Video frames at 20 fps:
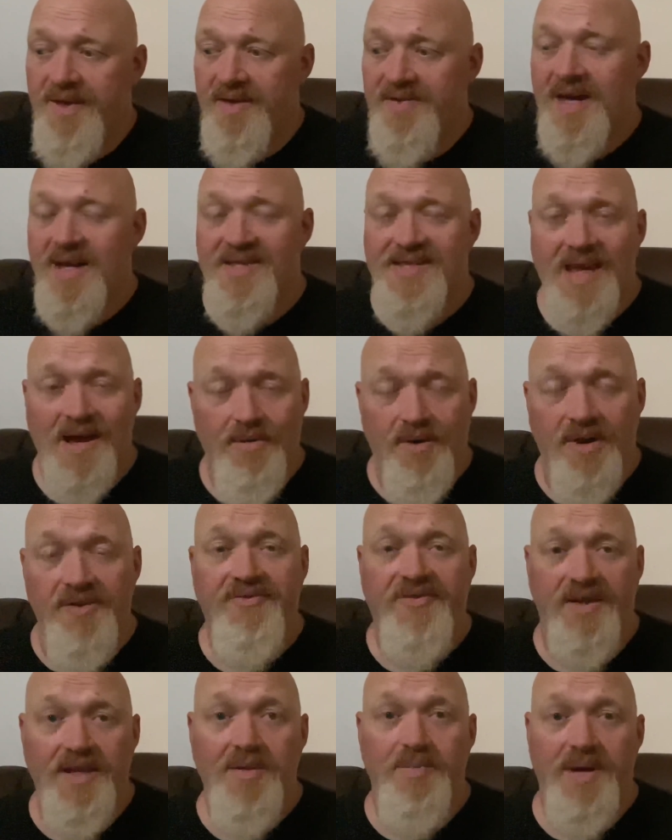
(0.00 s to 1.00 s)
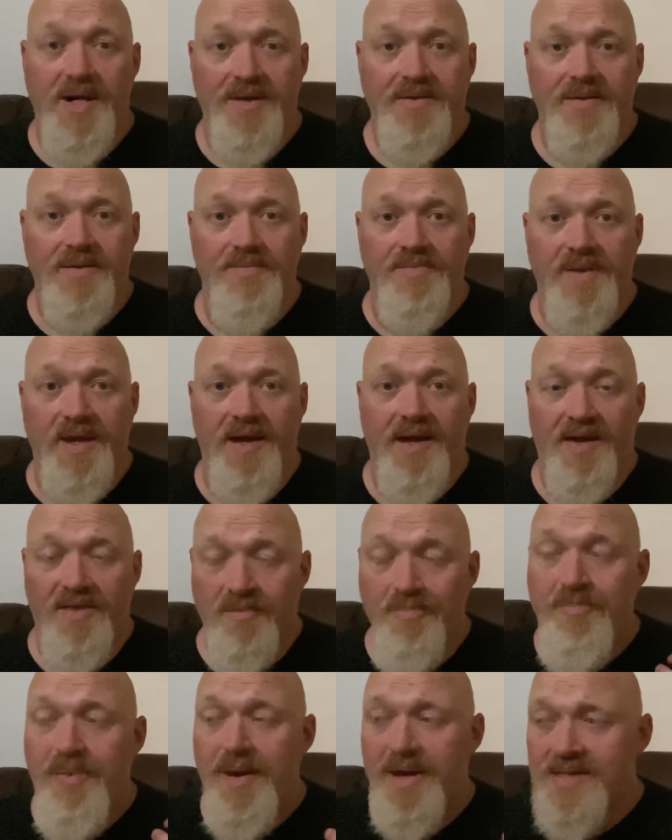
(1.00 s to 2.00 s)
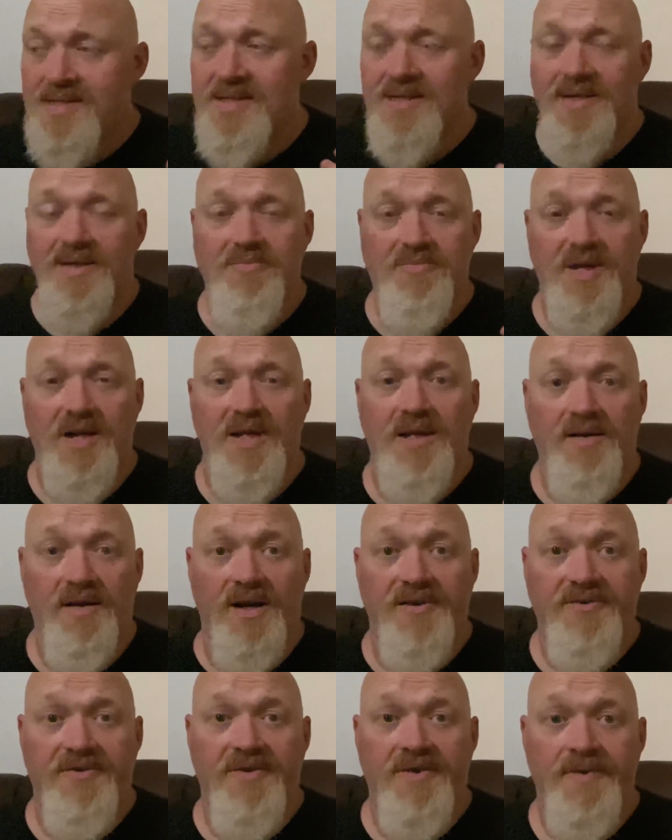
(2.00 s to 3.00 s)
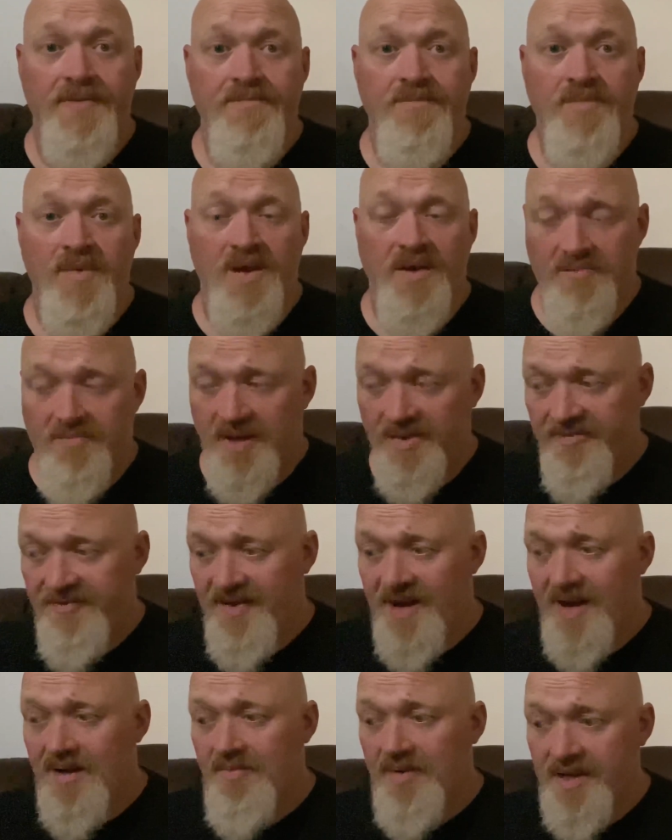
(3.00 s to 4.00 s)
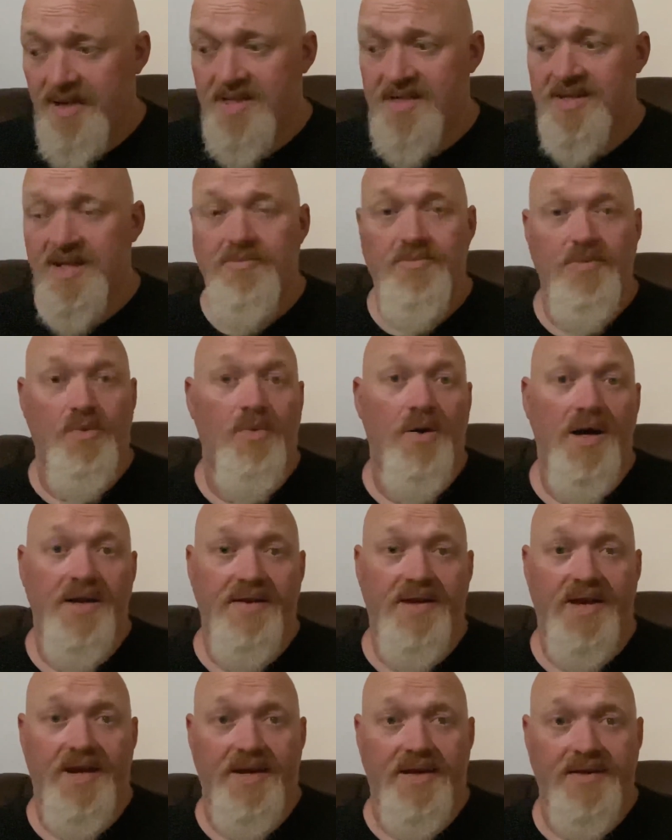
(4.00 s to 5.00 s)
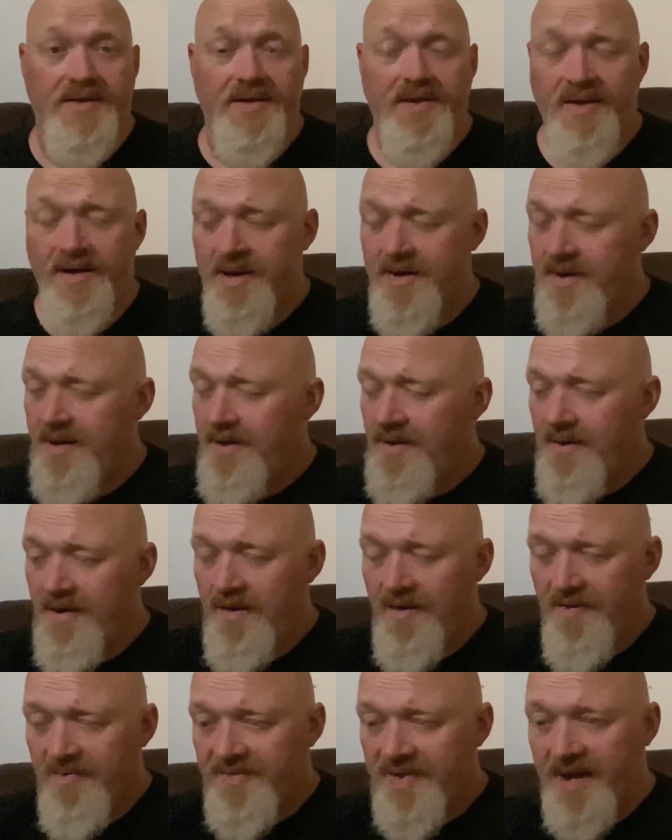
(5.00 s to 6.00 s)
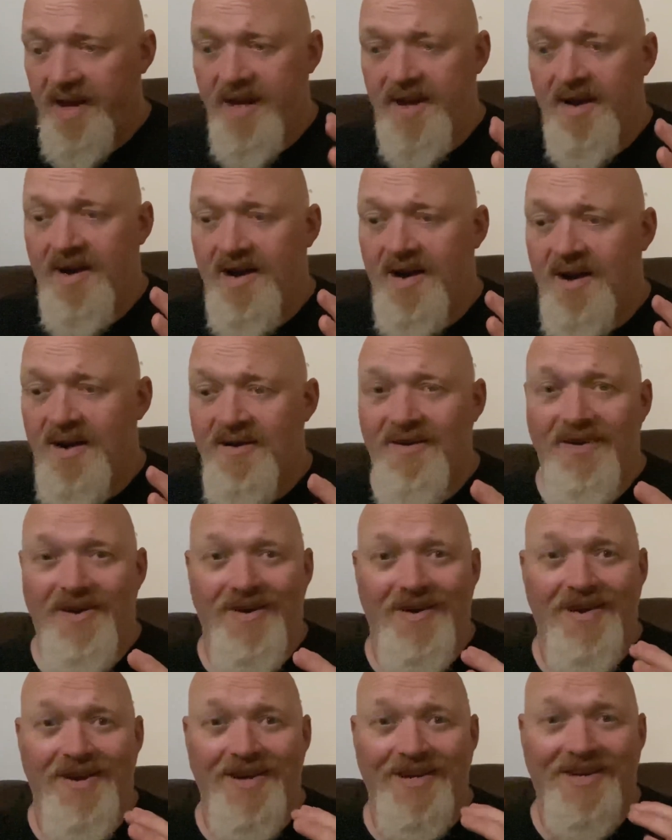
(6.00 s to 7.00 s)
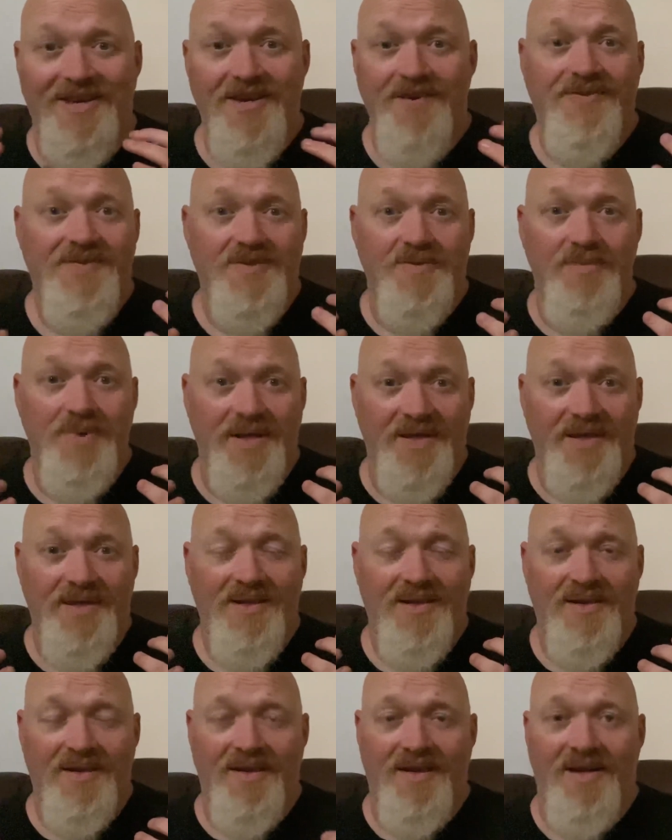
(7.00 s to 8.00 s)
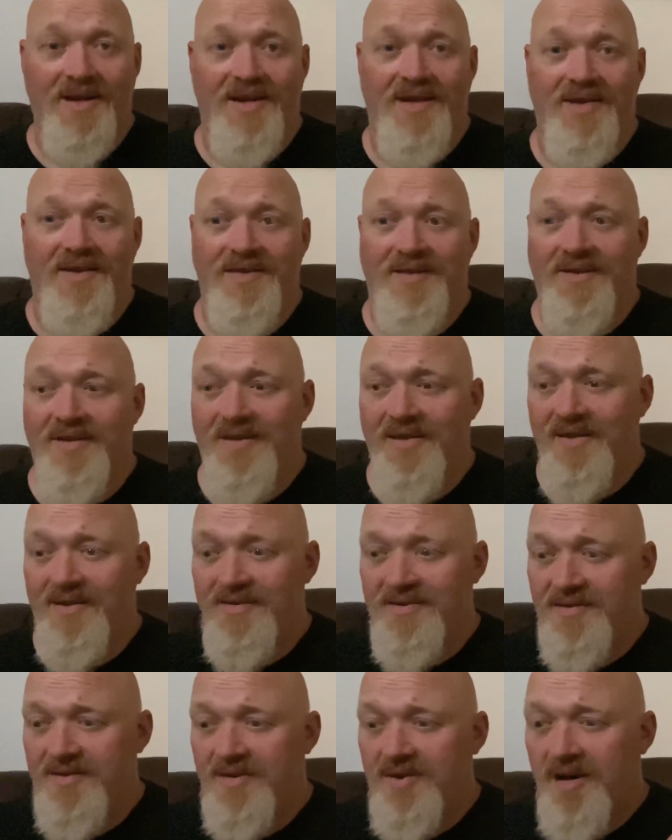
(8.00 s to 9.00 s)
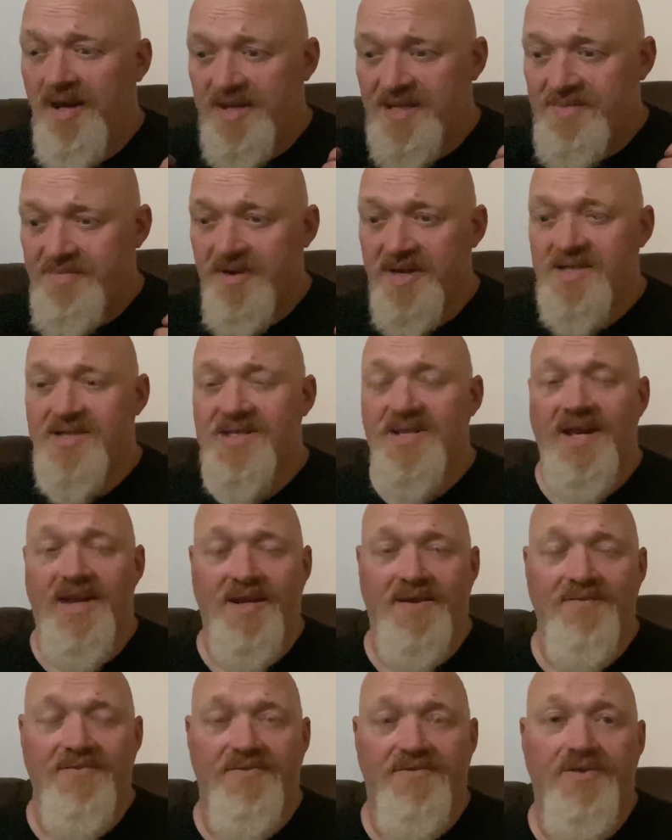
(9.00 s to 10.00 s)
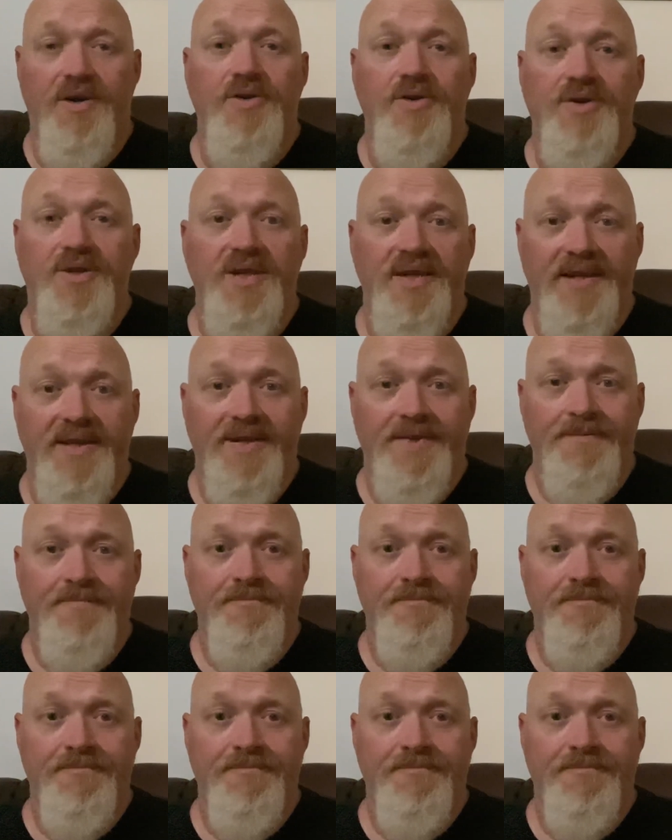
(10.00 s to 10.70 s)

That's how I feel about them. They are the best thing in my life. My family is number one, and they are a gift to me, and I express that vocally.